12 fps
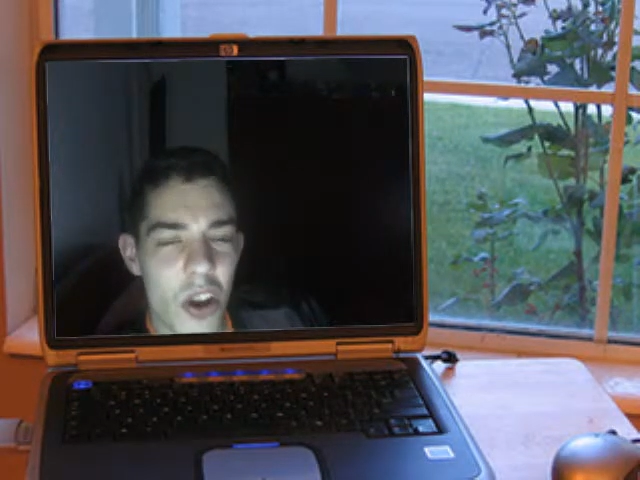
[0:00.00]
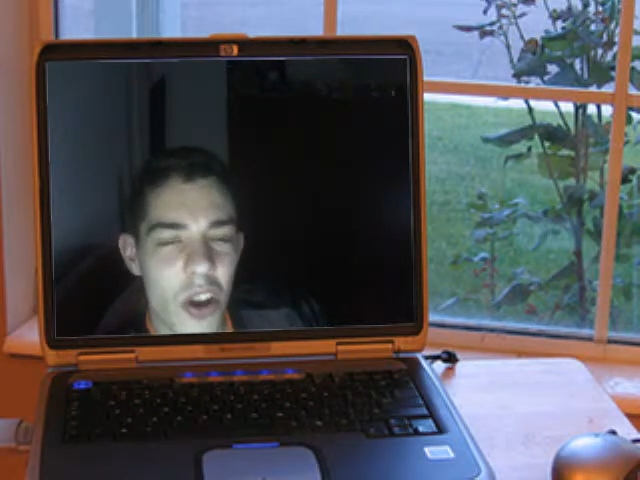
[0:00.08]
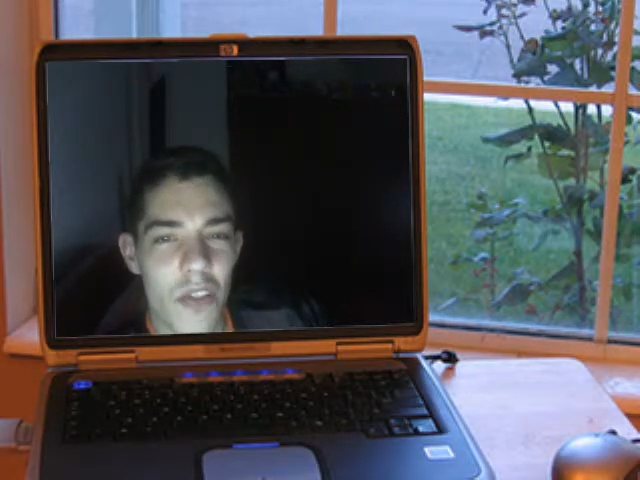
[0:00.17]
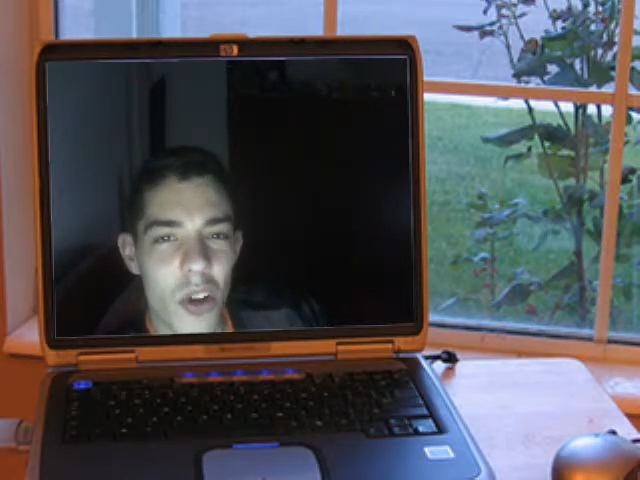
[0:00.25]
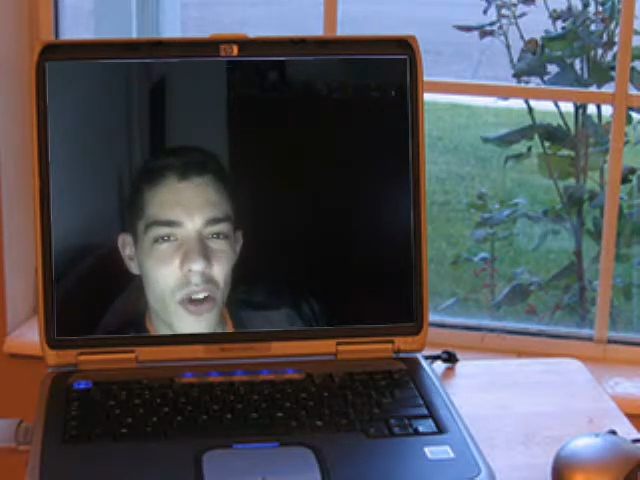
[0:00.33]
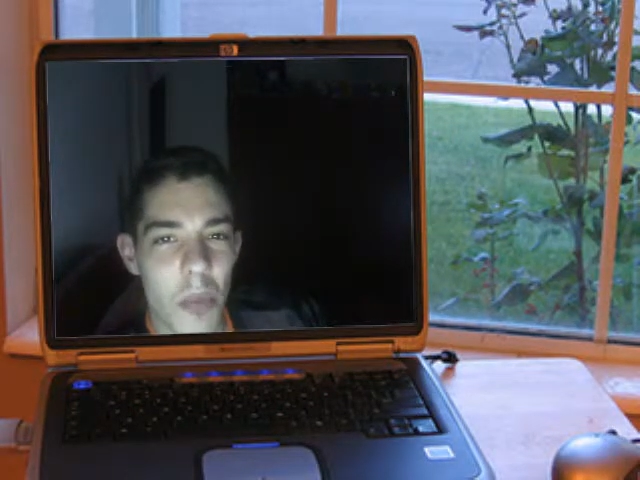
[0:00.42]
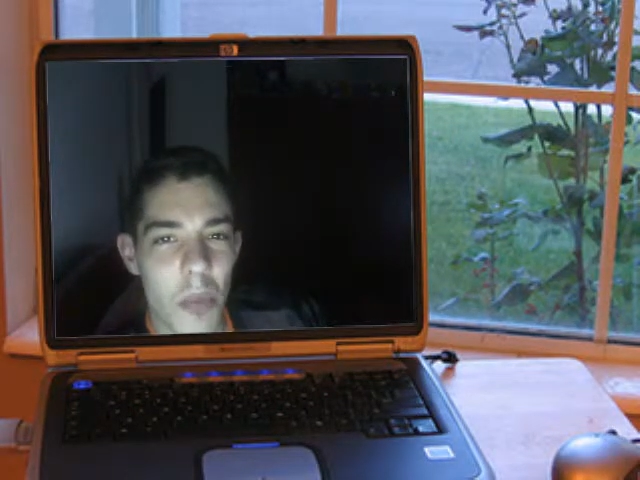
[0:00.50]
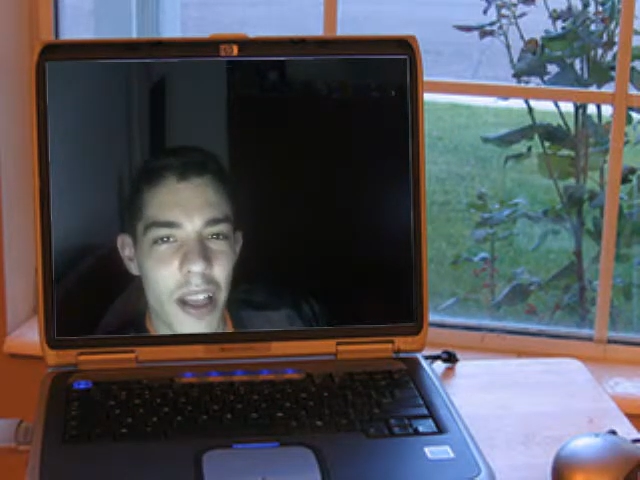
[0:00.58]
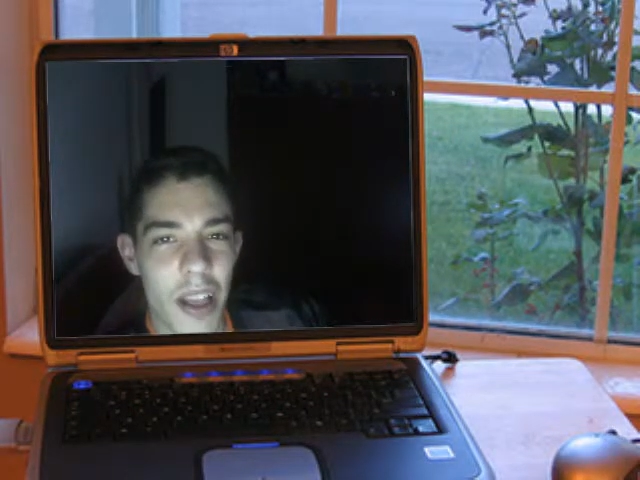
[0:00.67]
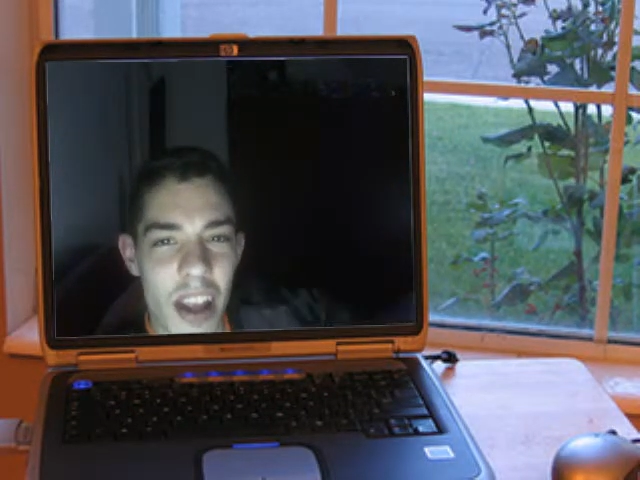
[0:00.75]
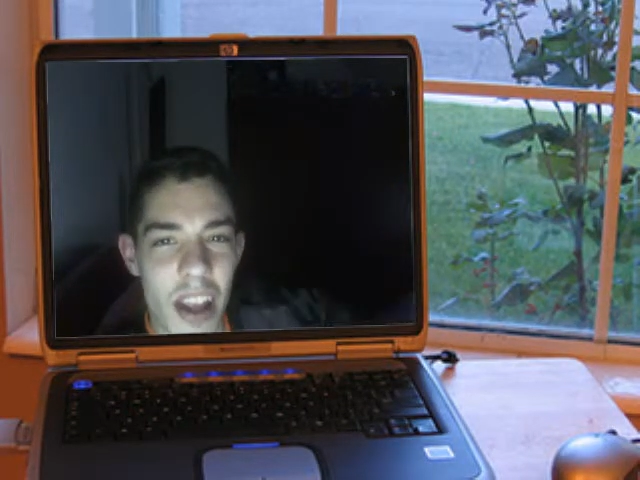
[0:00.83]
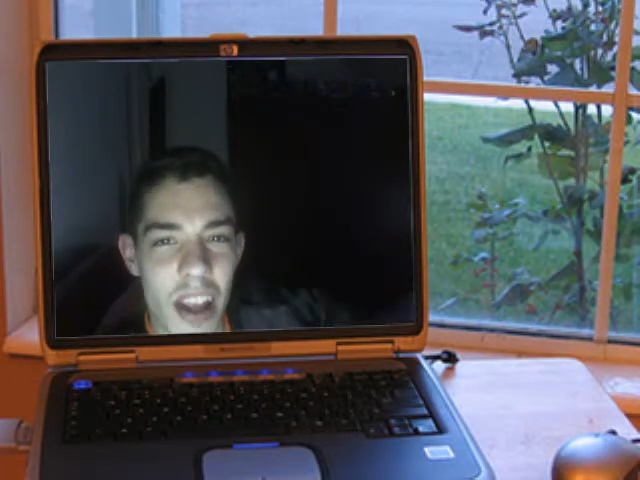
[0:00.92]
your place,
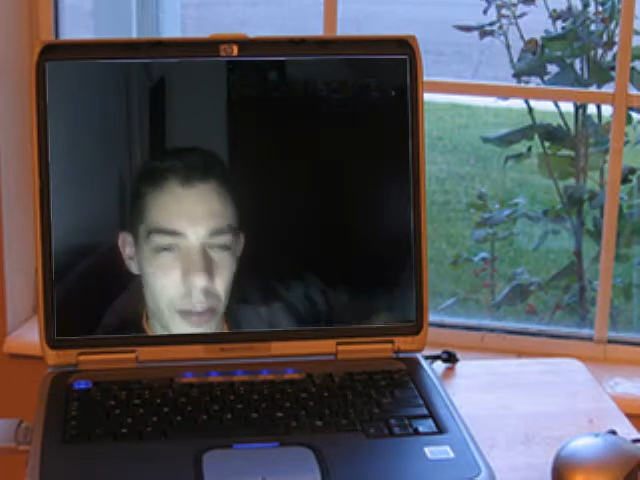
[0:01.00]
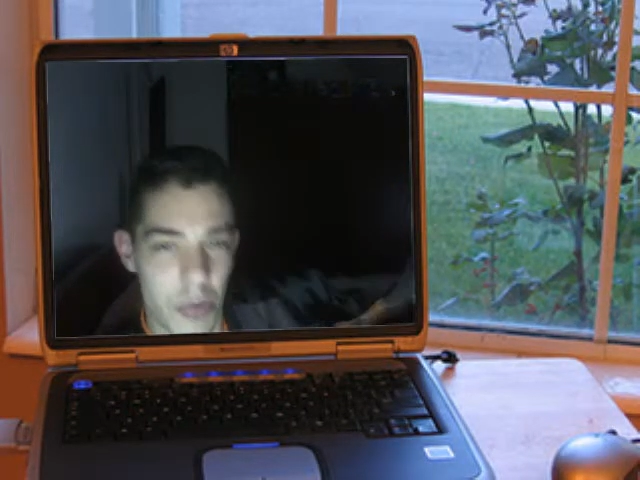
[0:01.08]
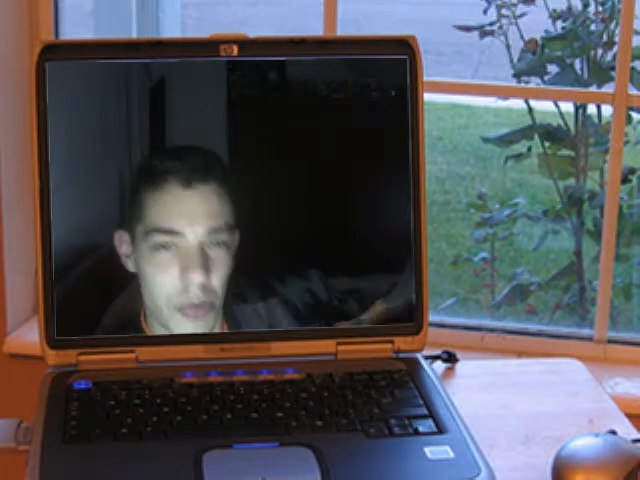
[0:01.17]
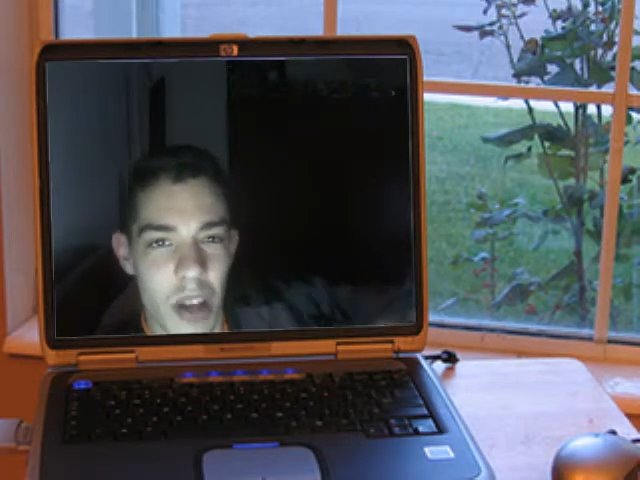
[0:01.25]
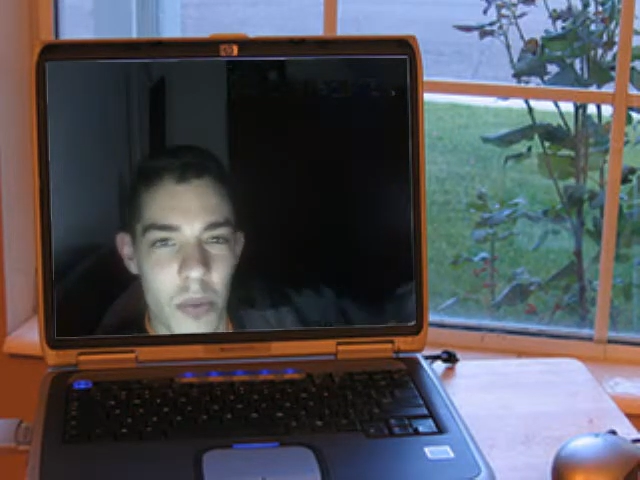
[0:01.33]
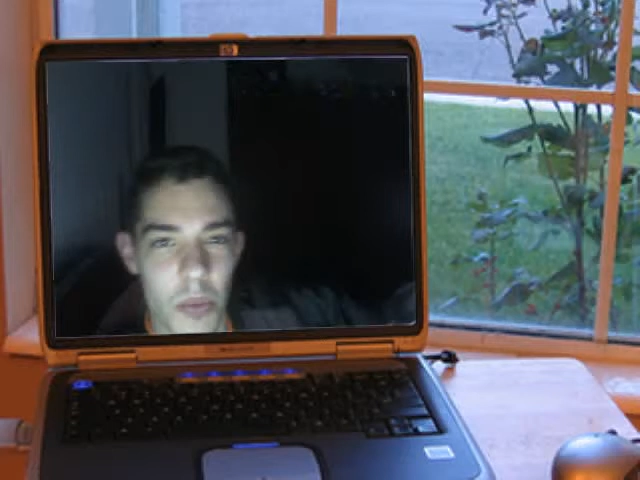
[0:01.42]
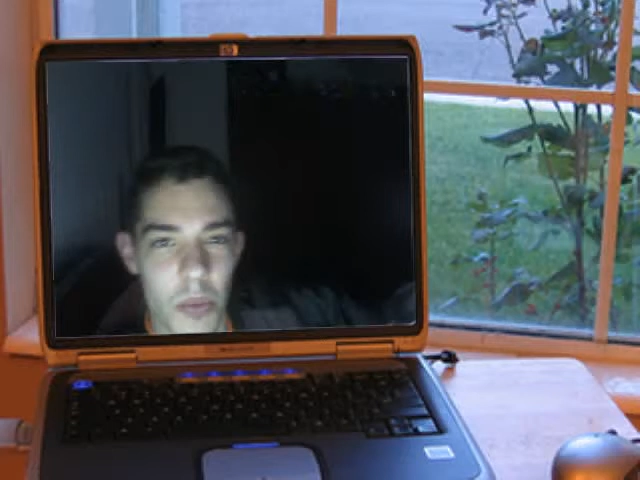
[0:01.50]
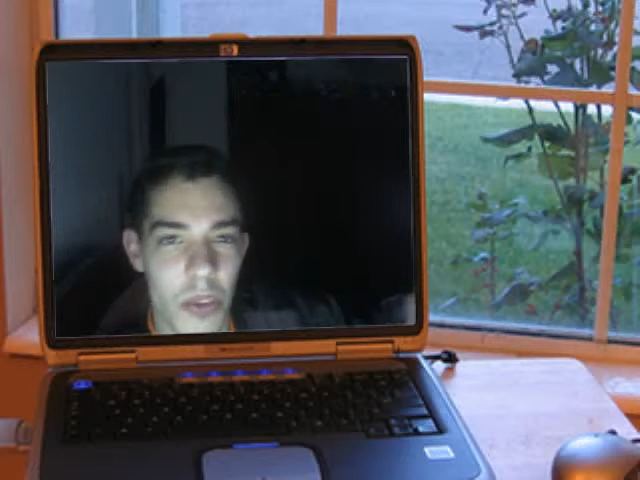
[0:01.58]
I had to put up with